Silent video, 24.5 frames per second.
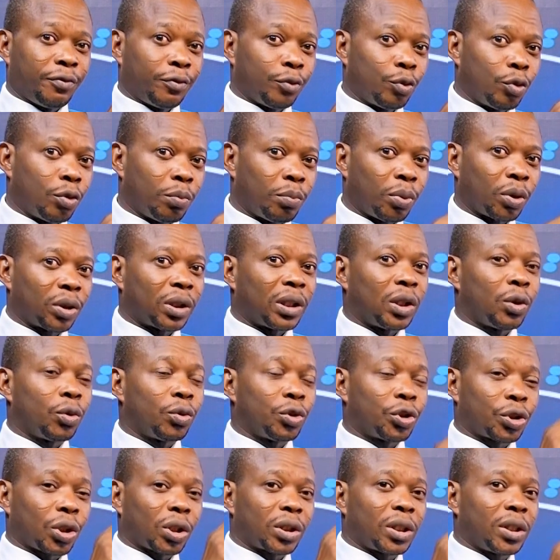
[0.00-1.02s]
full, but they
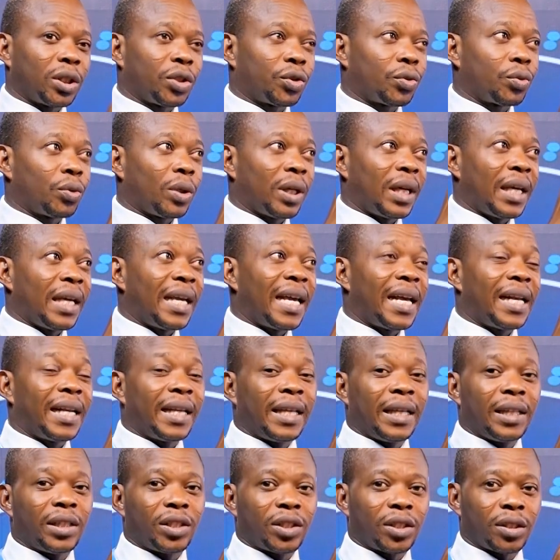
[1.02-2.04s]
will shorten it to
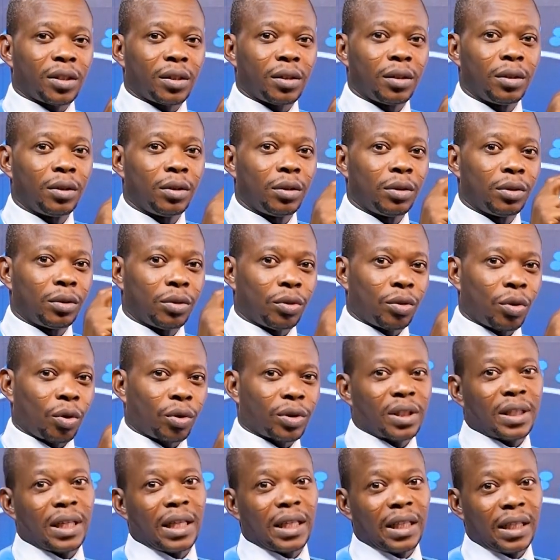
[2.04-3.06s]
A-L-H,
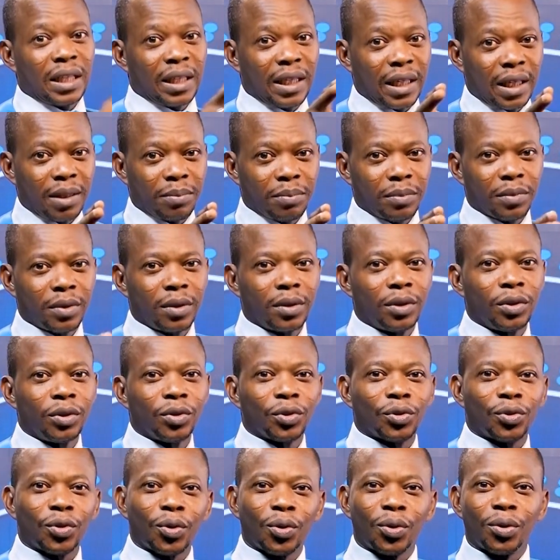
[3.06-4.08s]
dot, then the name.
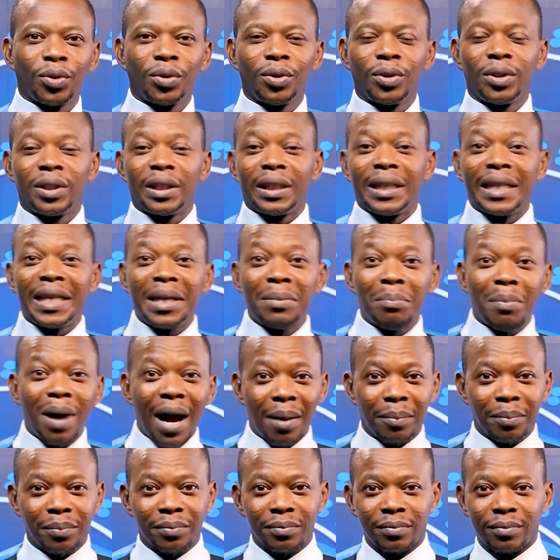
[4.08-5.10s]
So the
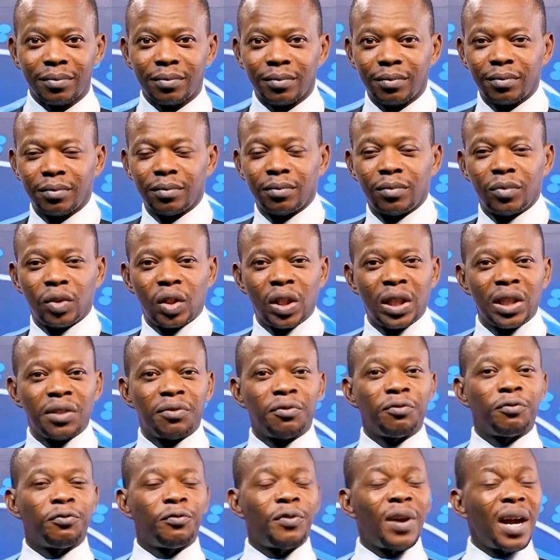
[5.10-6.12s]
imam is
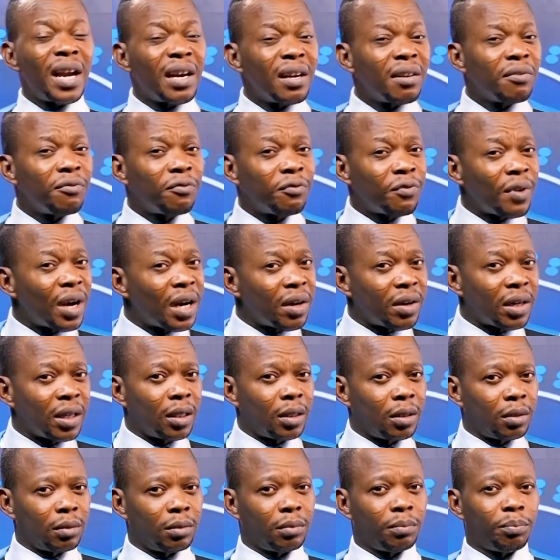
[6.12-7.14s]
very,
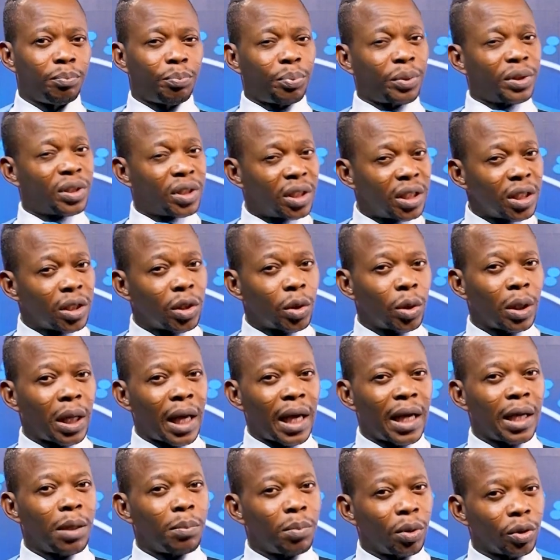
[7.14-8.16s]
very
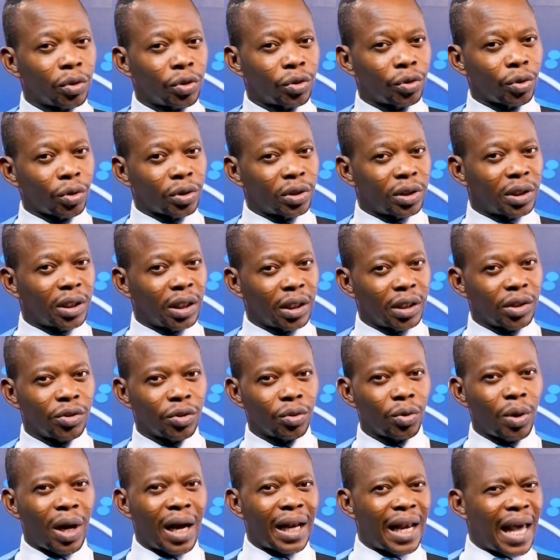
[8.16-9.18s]
particular about such things.
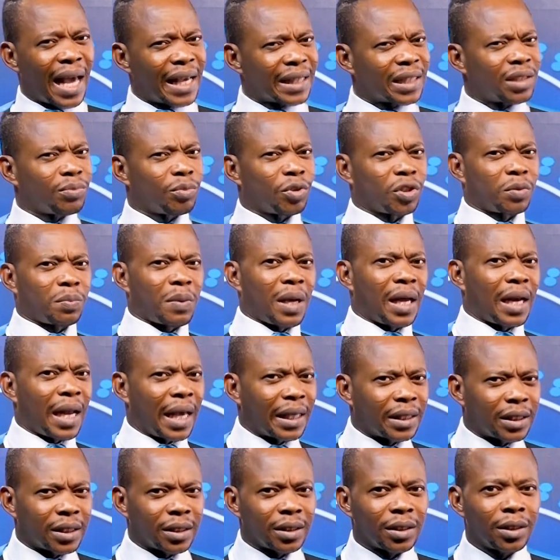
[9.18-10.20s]
You know, Alhaji must be
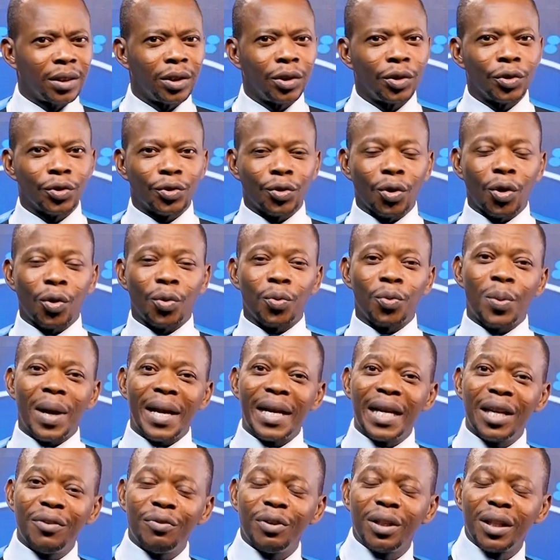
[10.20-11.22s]
Alhaji. So we
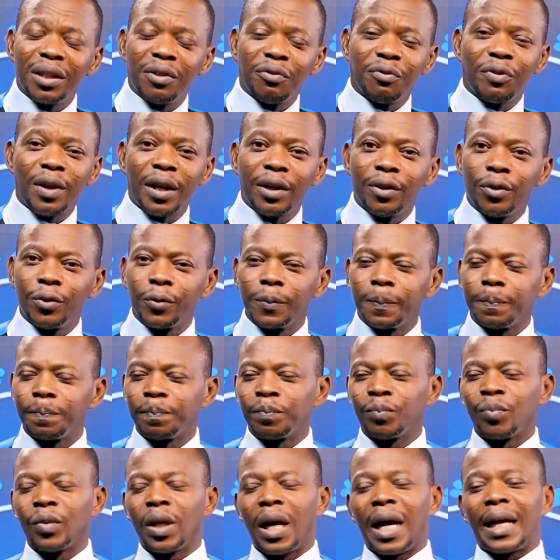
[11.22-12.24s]
were leaving the venue,
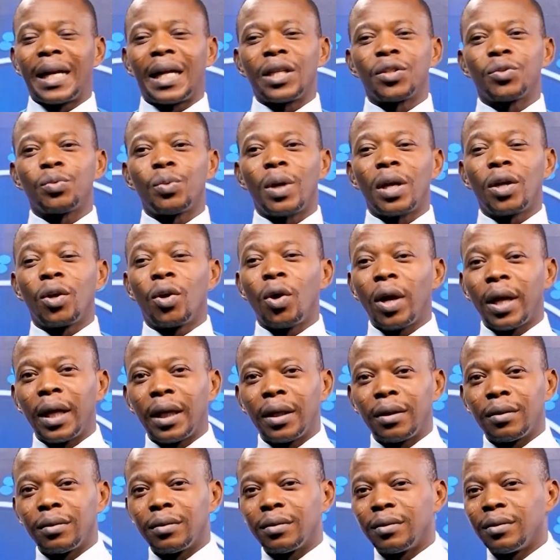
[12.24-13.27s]
and as we were
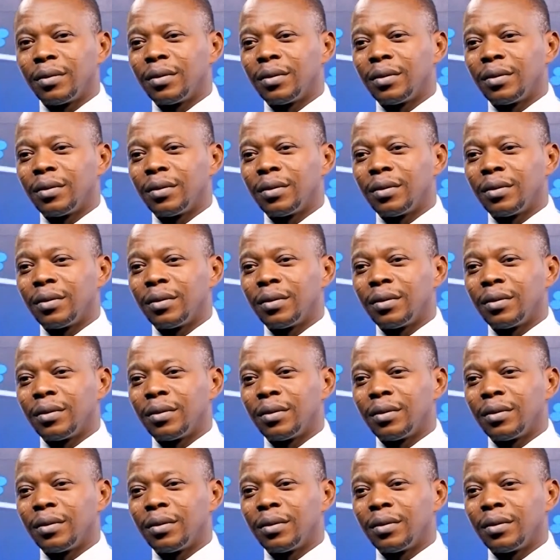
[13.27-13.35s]
going,